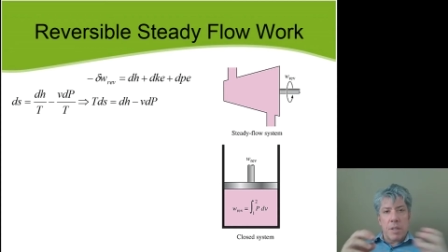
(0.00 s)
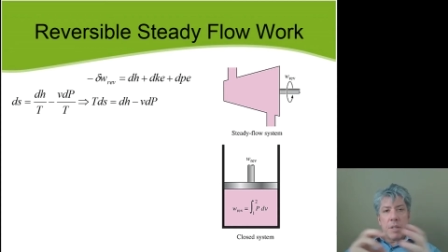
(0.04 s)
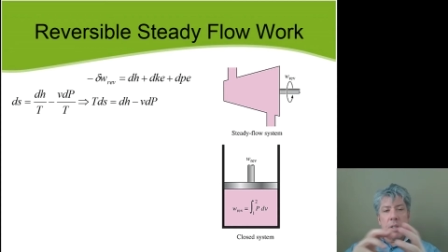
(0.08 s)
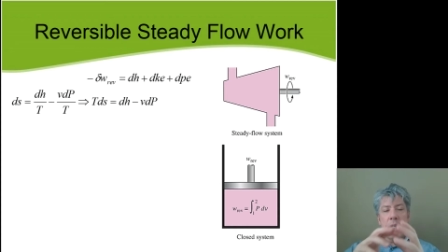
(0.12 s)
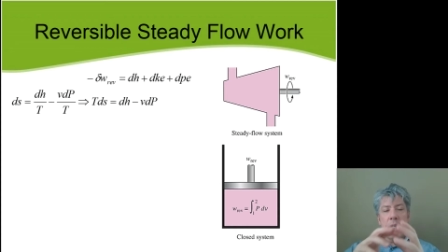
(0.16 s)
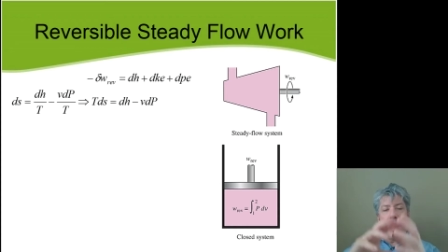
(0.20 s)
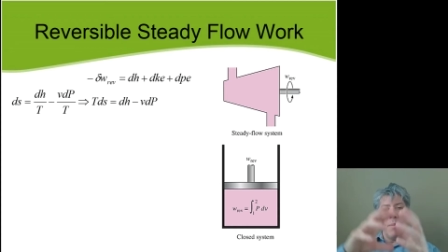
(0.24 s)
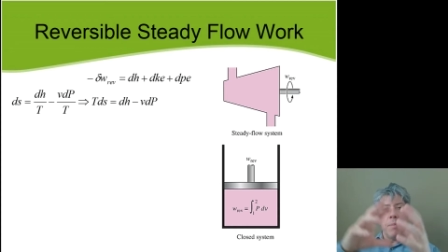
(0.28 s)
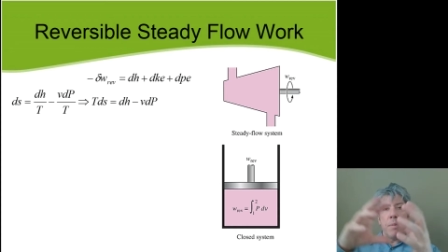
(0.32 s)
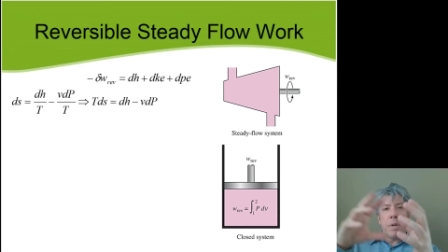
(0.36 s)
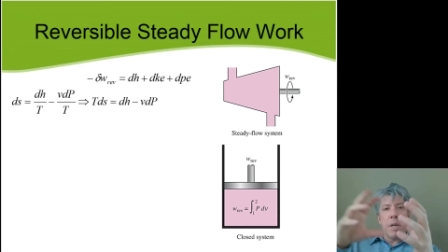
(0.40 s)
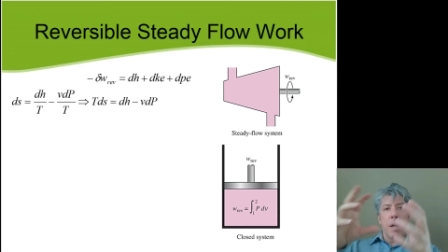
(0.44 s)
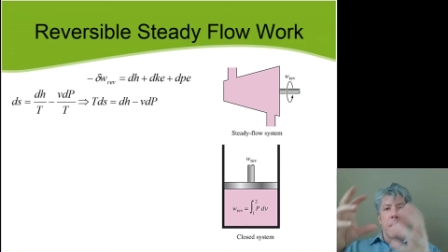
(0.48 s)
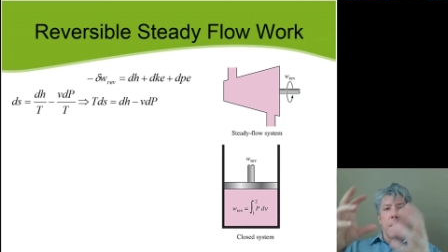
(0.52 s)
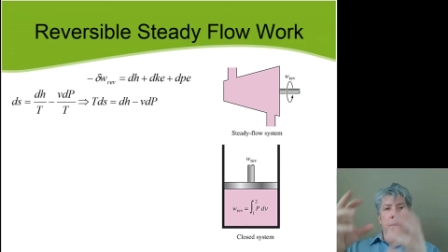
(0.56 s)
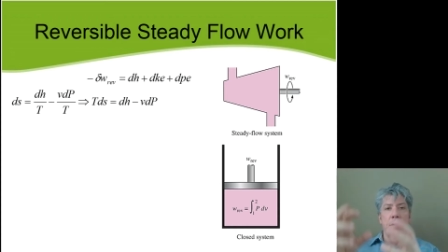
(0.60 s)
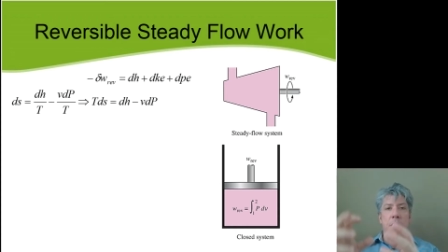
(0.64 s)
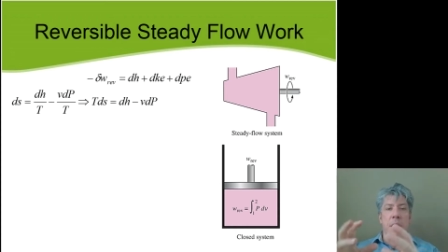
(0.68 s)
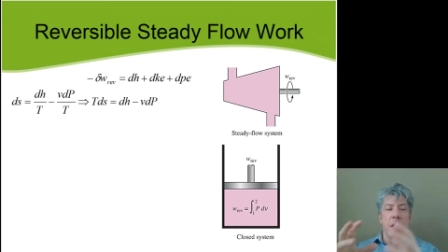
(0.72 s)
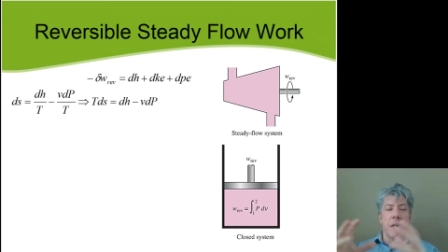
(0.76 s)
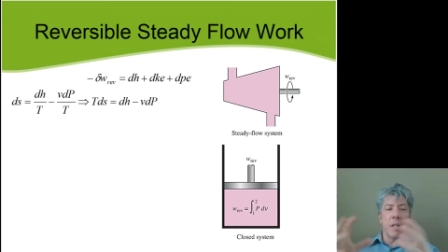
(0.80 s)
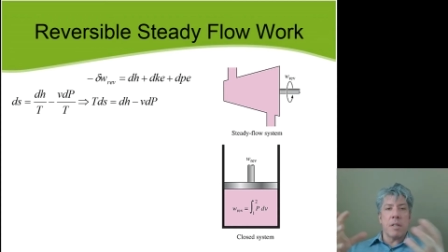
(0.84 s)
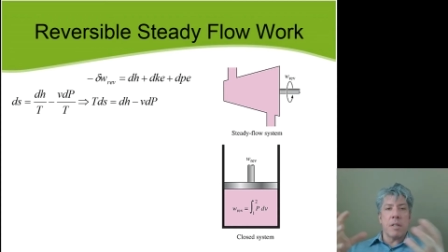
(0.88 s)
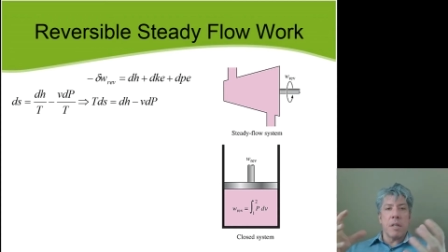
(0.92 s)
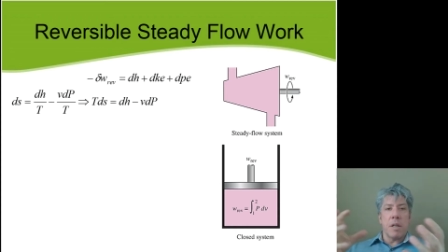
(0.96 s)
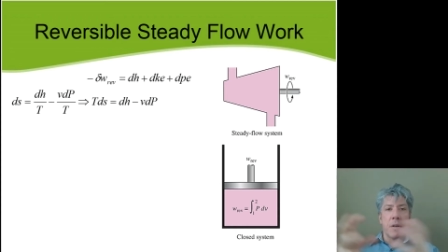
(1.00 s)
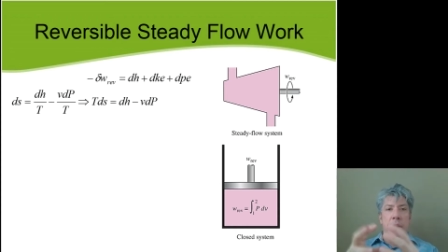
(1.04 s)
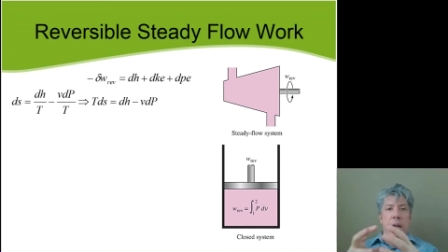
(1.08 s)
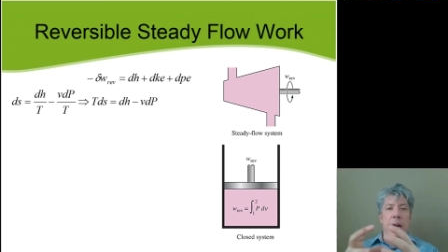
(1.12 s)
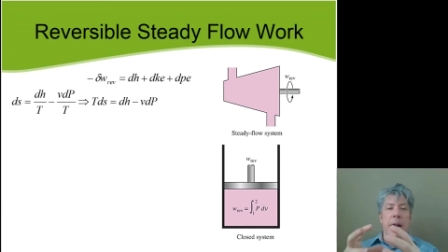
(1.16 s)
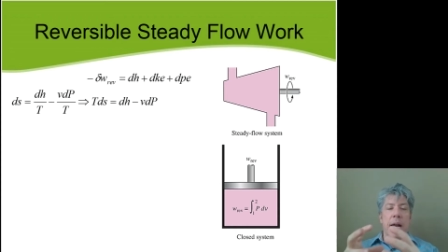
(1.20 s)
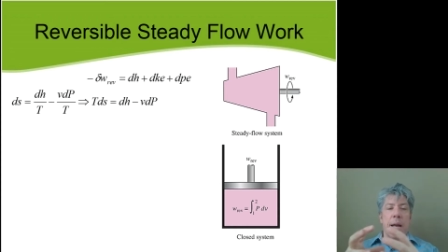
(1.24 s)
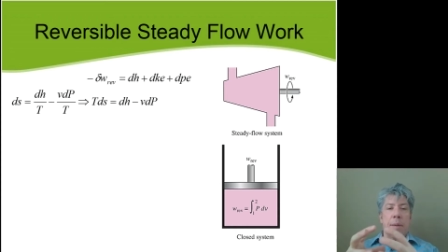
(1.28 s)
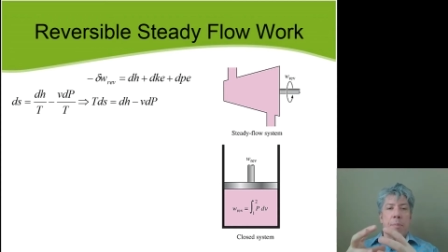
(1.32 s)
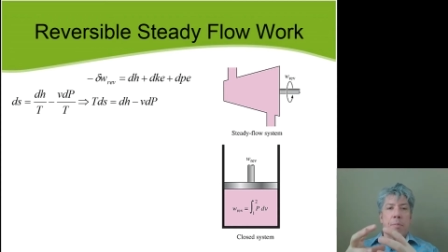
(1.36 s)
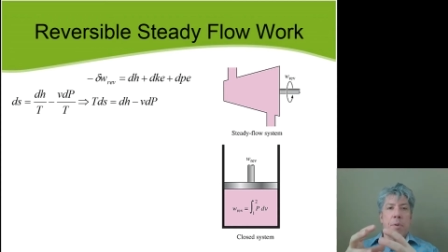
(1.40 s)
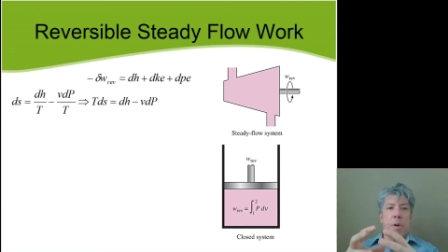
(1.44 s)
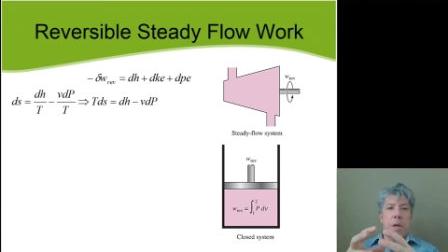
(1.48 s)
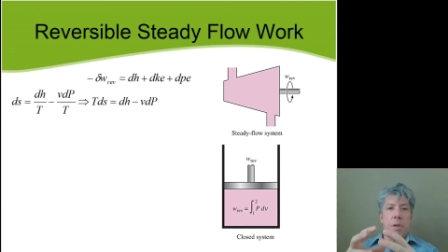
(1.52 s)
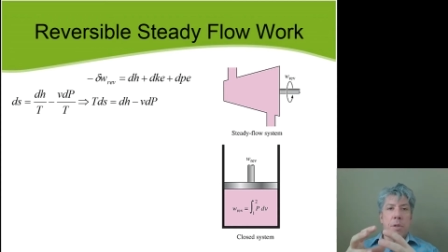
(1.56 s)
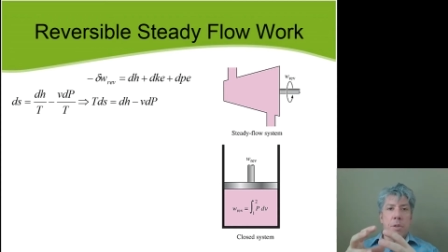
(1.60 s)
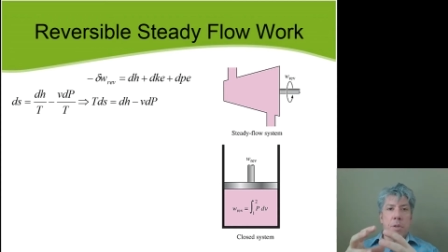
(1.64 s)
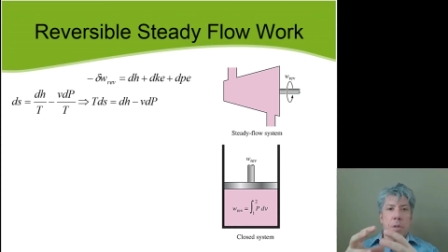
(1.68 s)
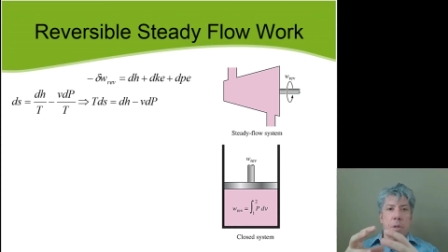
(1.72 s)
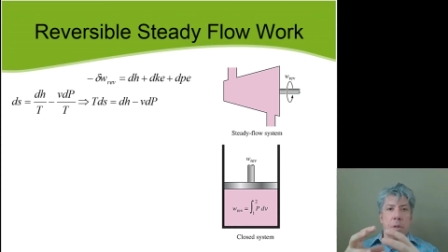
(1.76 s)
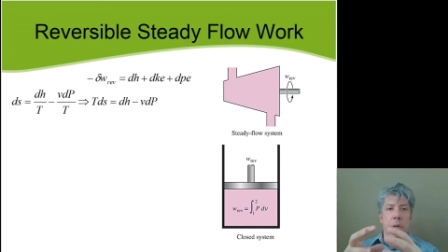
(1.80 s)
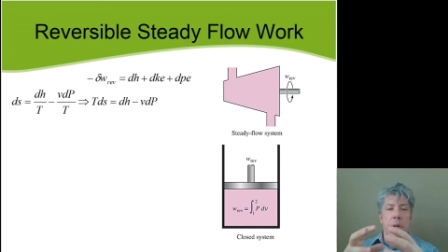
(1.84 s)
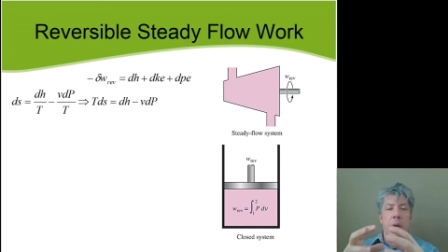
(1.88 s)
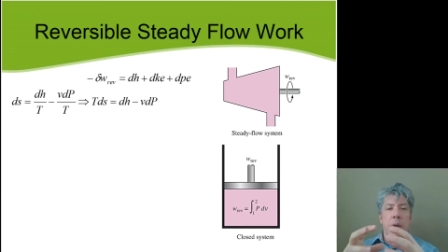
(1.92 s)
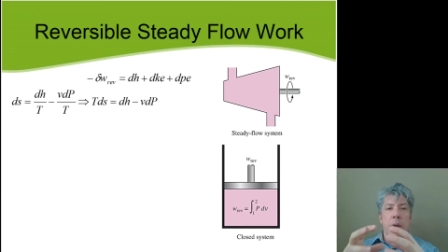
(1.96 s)
steam comes in, it's under high
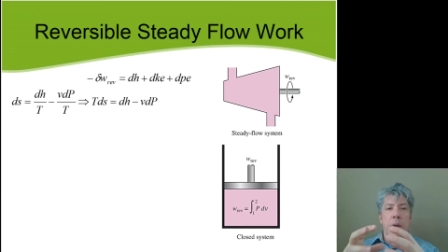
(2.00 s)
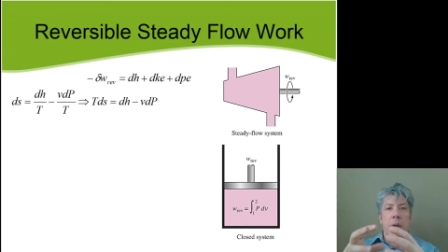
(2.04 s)
pressure,